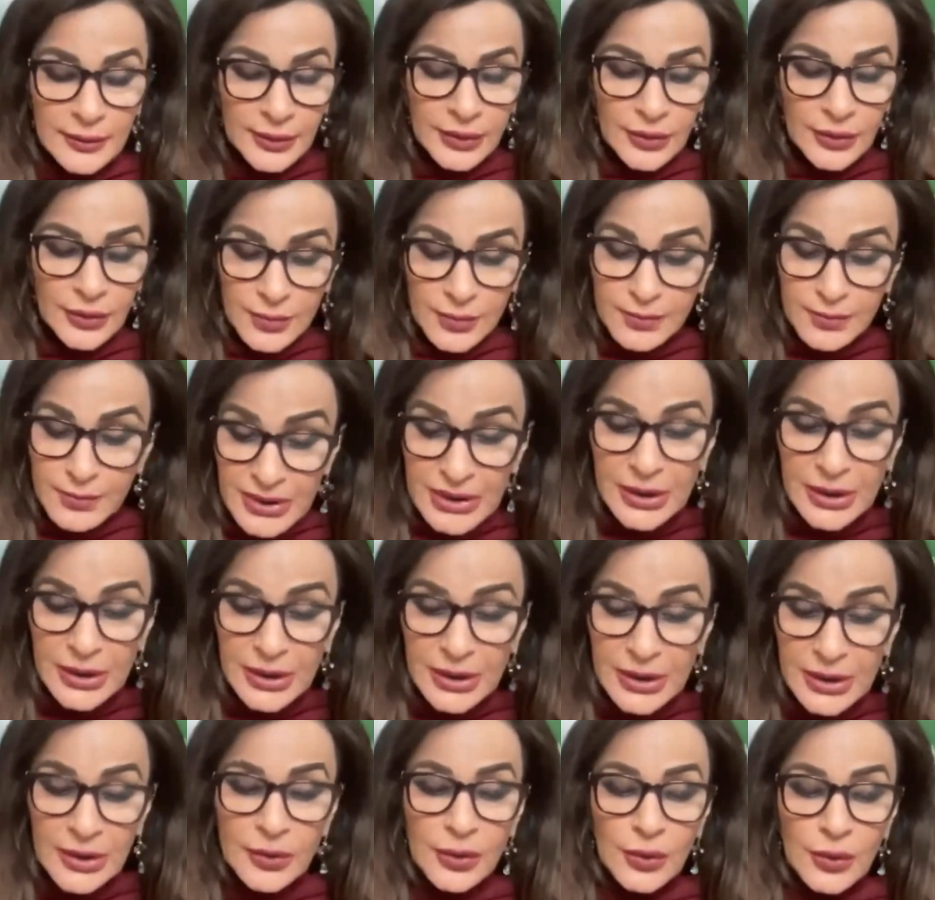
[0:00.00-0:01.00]
you know,
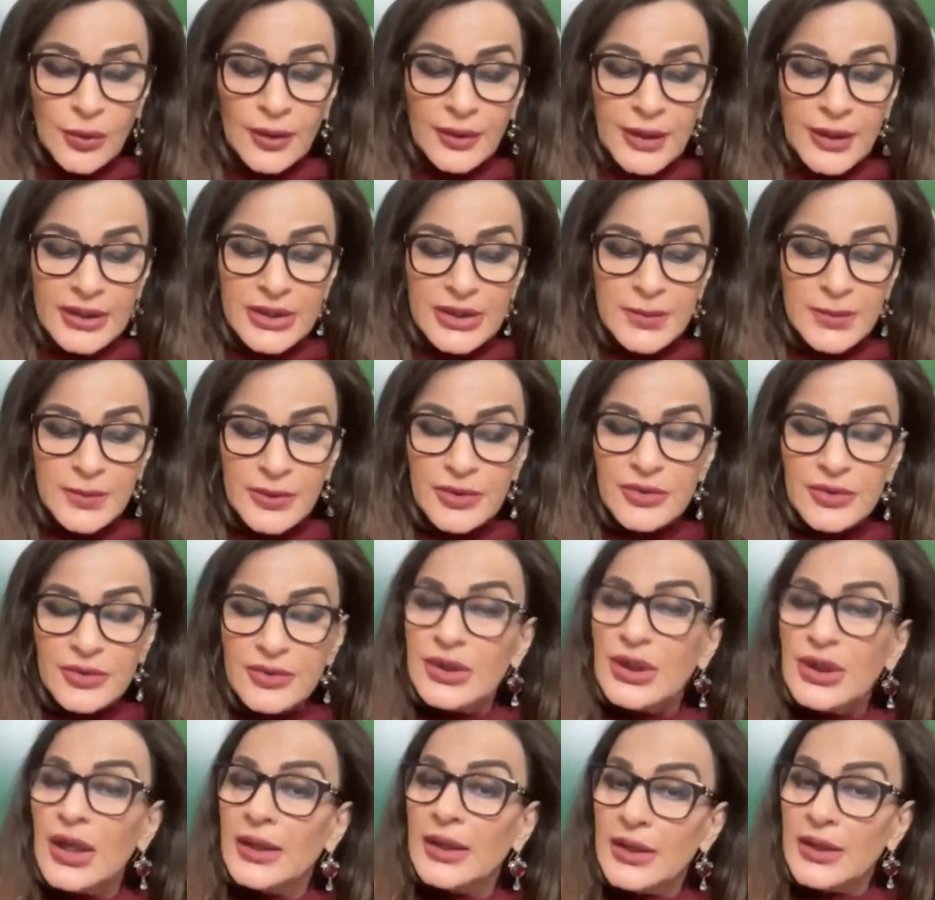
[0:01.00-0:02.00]
particularly lower
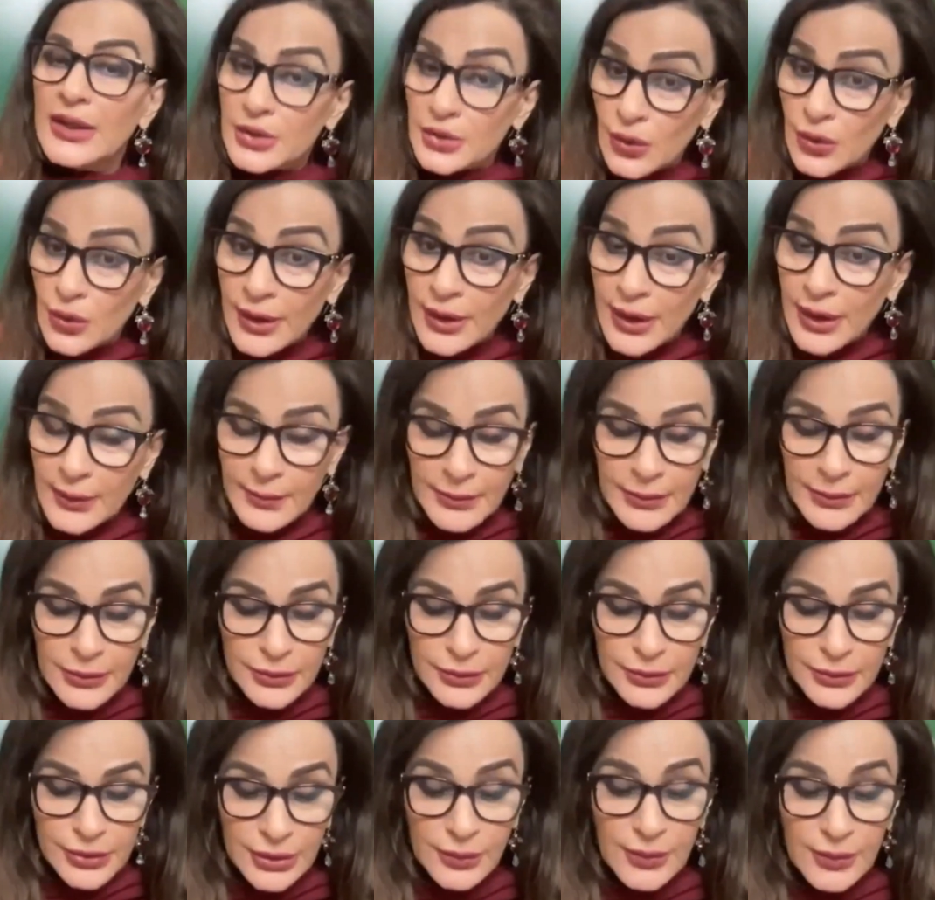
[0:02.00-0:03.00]
respiratory and indoor air
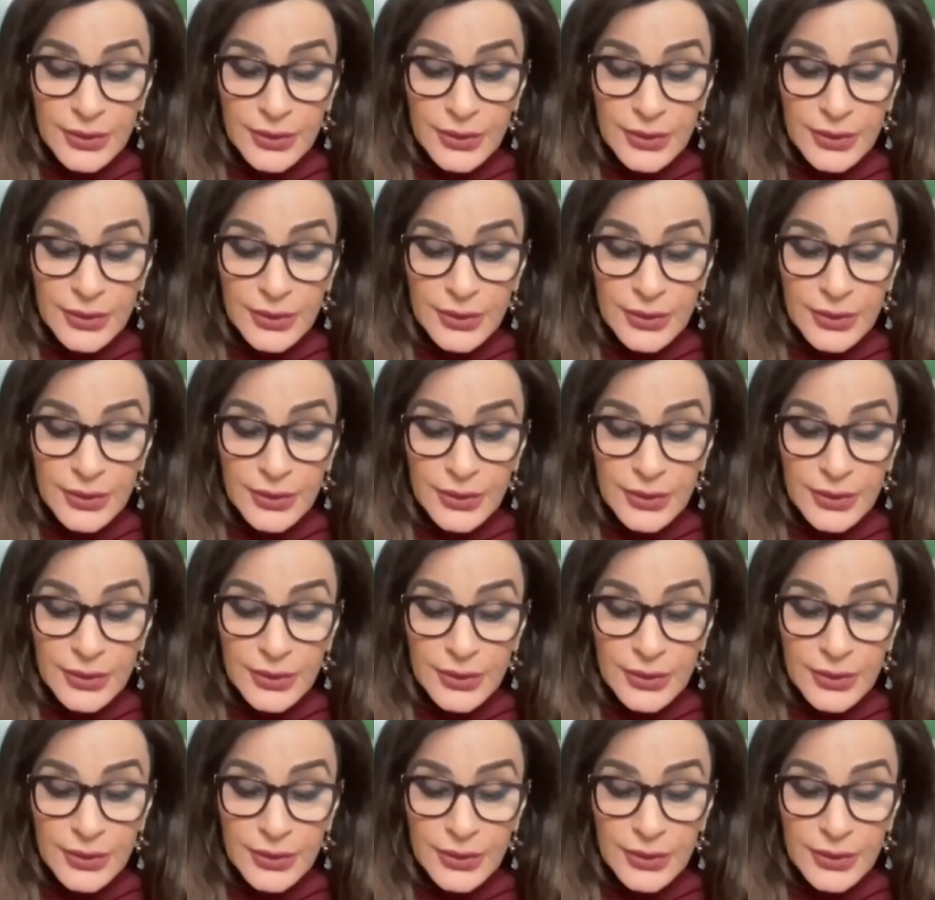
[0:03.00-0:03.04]
pollution,